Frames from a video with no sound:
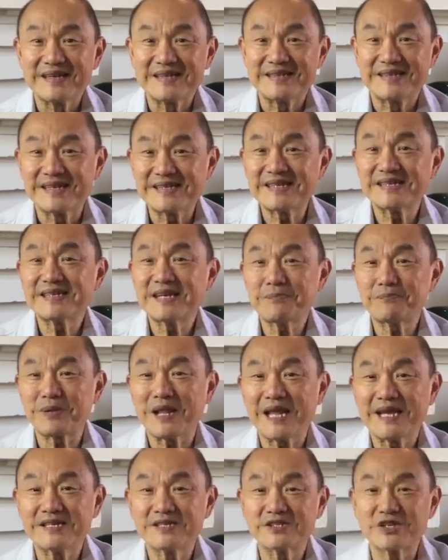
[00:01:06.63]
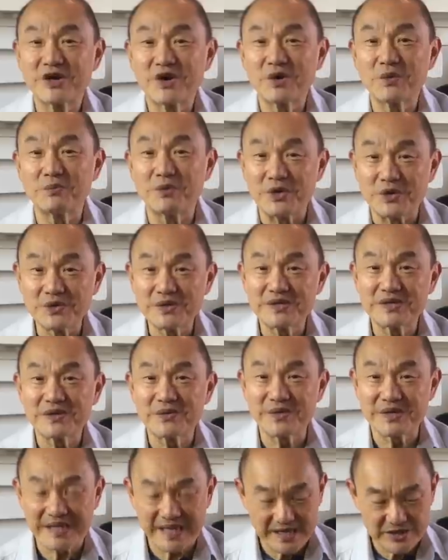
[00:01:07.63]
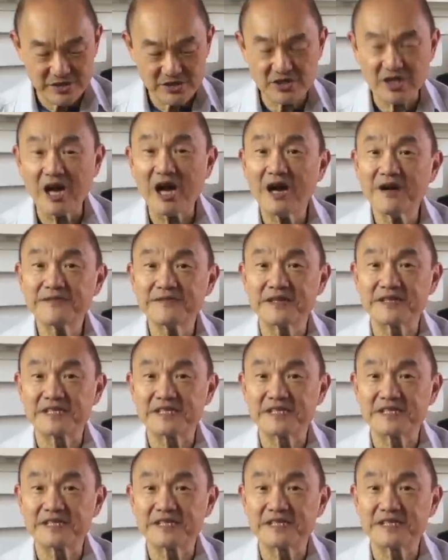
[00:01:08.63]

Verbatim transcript: This is a plain toe boot with a shaft